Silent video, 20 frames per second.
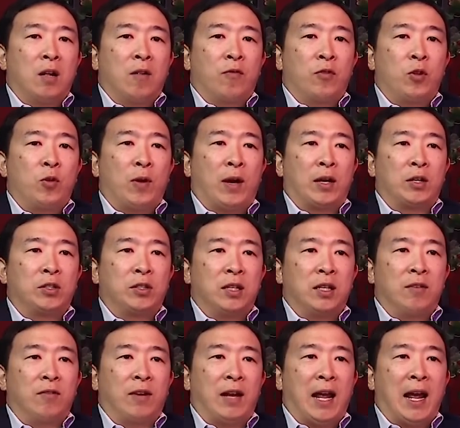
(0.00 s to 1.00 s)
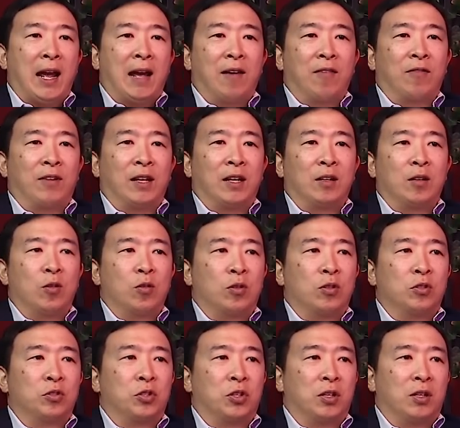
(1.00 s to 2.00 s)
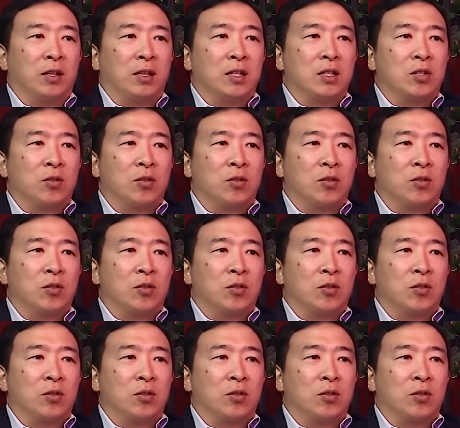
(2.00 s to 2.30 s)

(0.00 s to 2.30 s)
you actually even have like local journalists